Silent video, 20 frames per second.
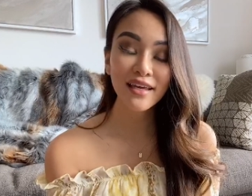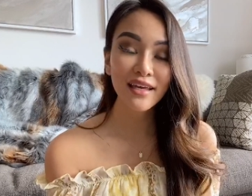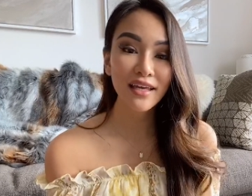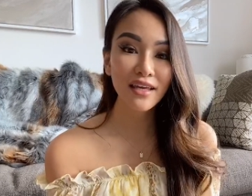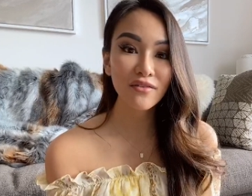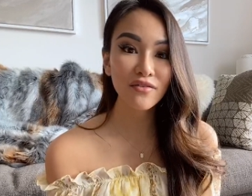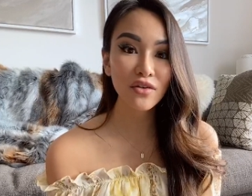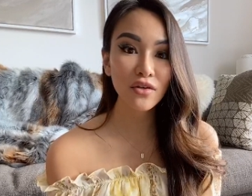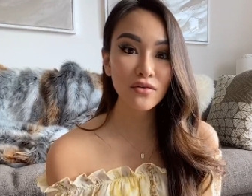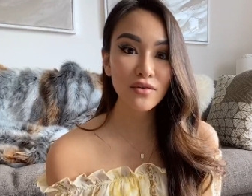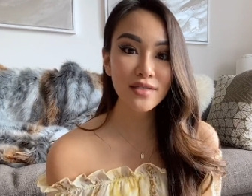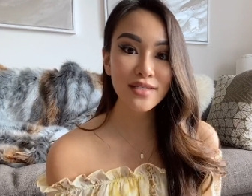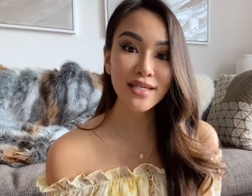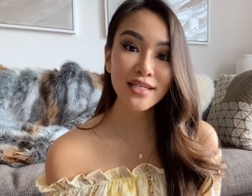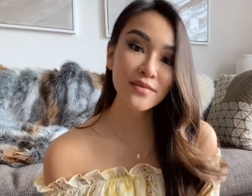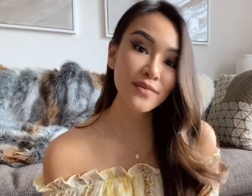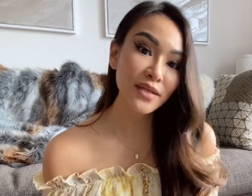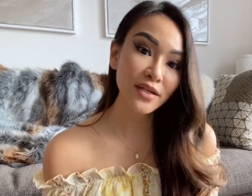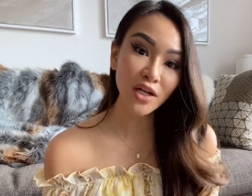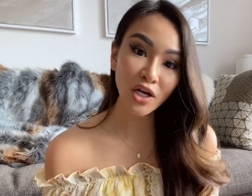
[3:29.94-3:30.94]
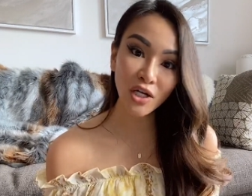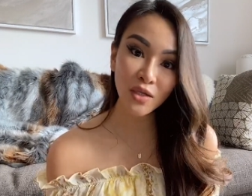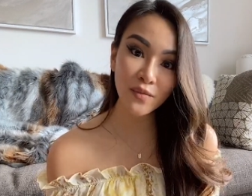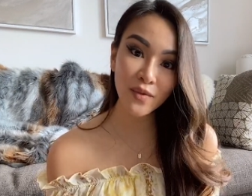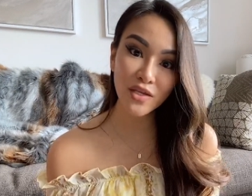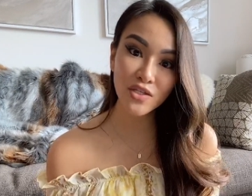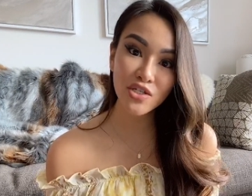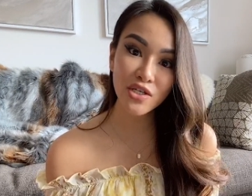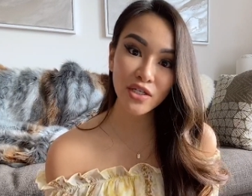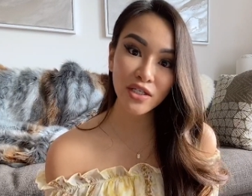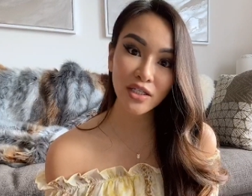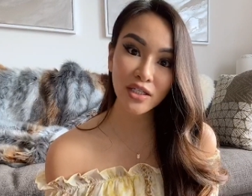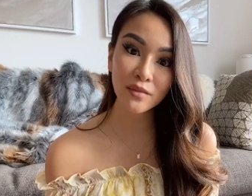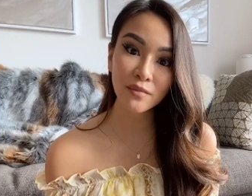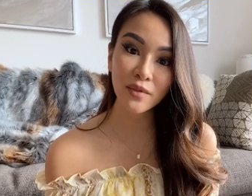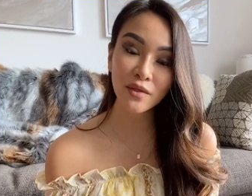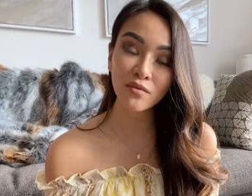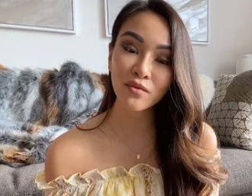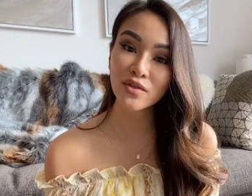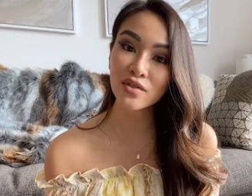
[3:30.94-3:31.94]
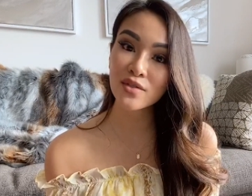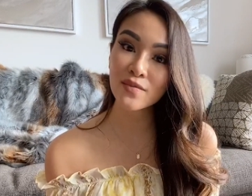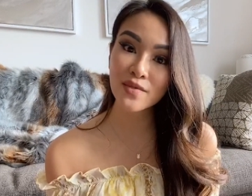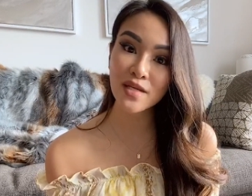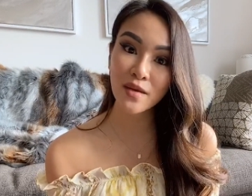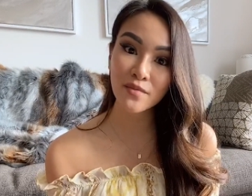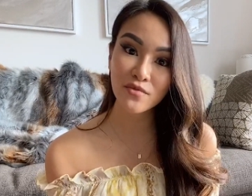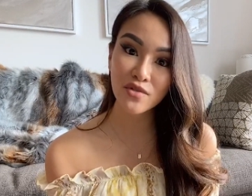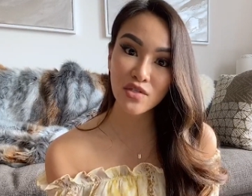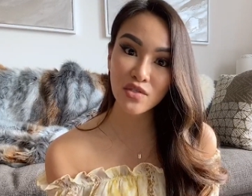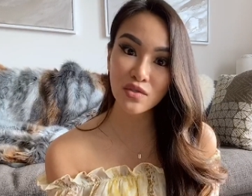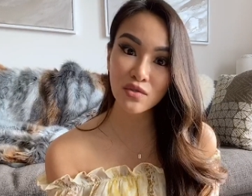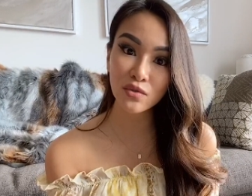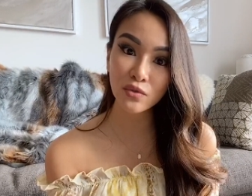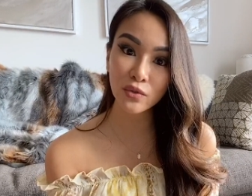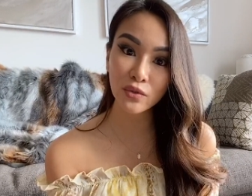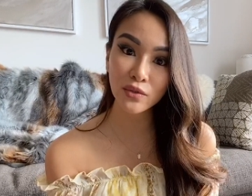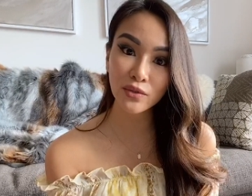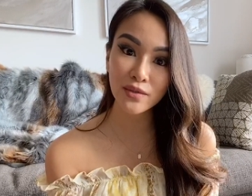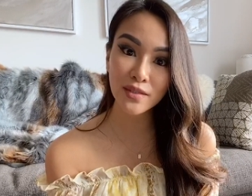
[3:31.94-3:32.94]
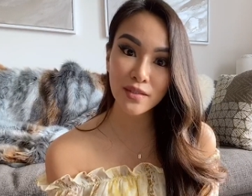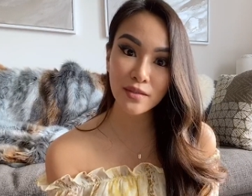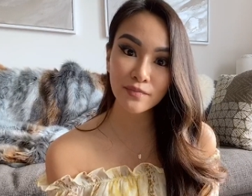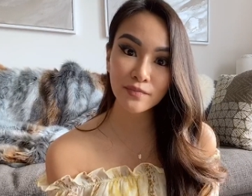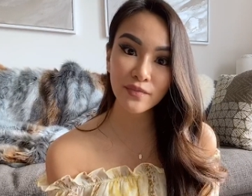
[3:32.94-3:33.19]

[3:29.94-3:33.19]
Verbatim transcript: If you decide to be an art major but went to optometry school,